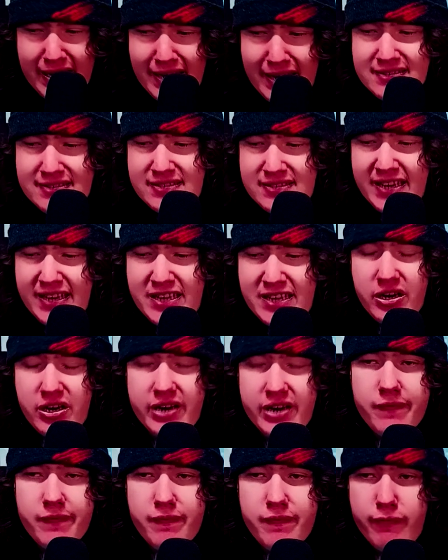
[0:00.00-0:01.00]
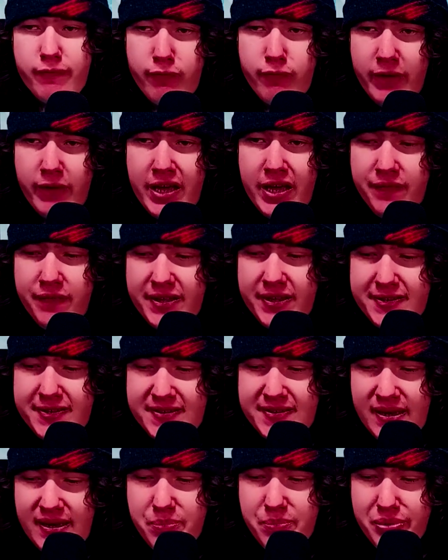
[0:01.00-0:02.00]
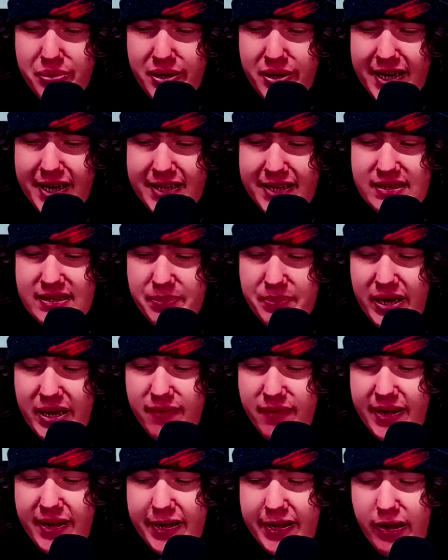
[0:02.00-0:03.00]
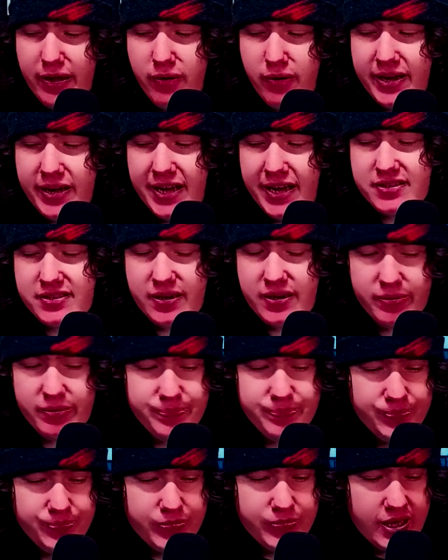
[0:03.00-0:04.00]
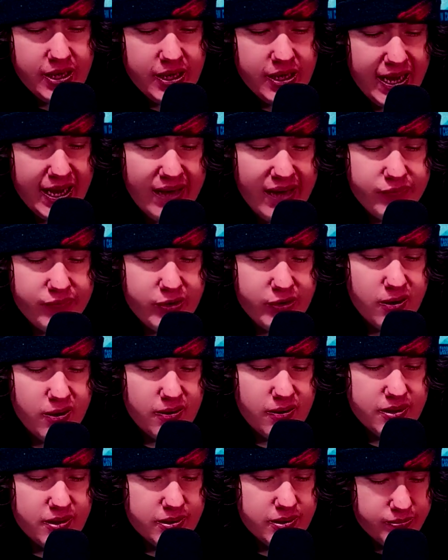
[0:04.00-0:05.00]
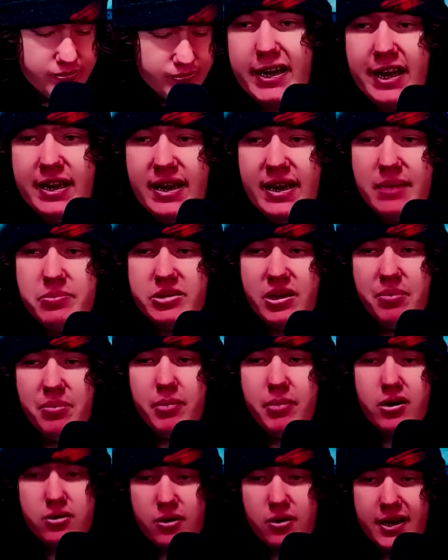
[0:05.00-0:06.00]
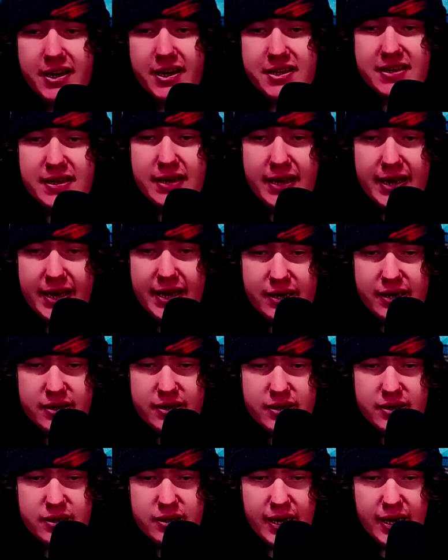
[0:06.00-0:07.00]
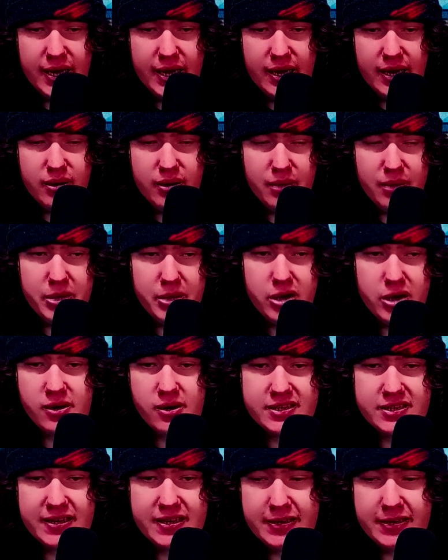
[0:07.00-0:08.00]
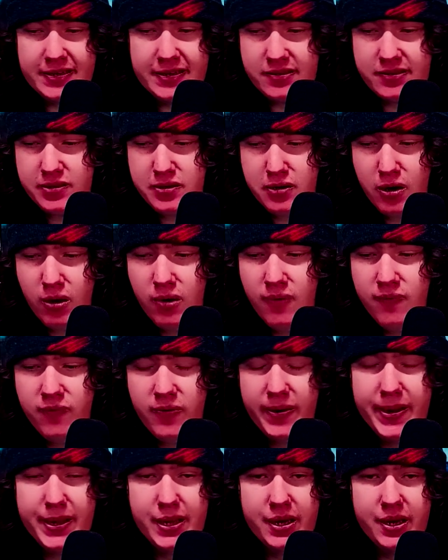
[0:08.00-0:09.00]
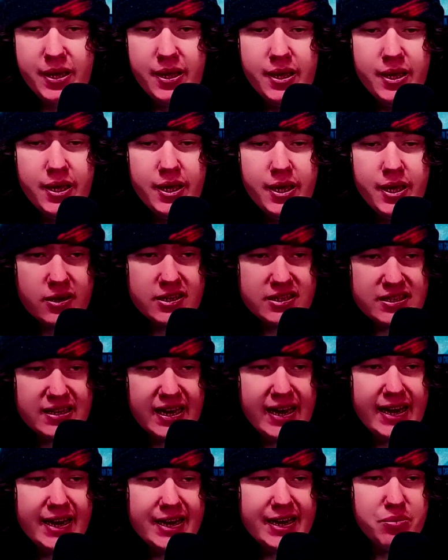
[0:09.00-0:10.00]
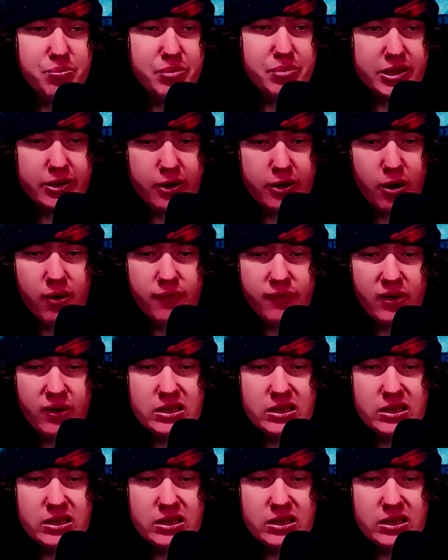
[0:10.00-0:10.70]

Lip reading: I guess they try to weave in some plots about okay, so after trying to kidnap some motorists and that, a motorist and his girlfriend, the motorist died, but the